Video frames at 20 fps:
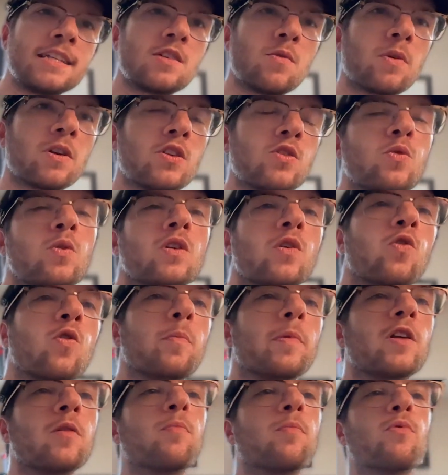You want to do a little bit
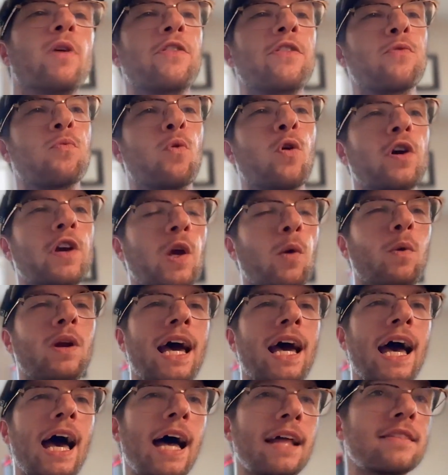of breath work? You want to
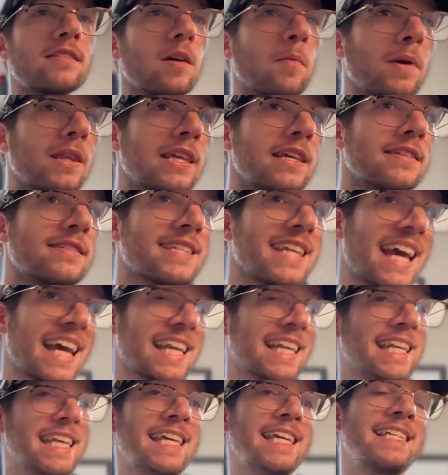add some of these
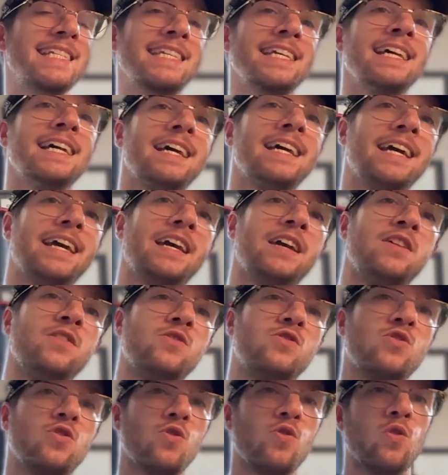techniques
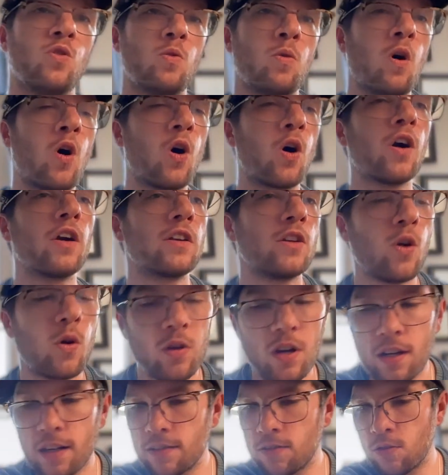into our
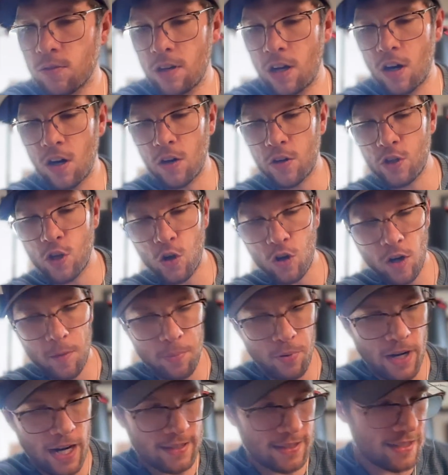yoga
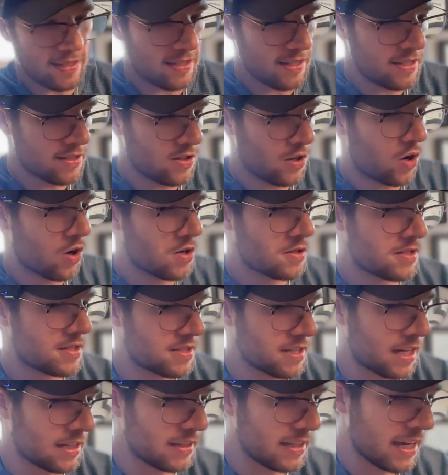practices on
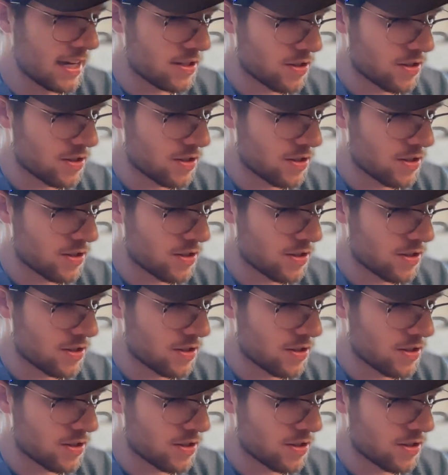Sundays?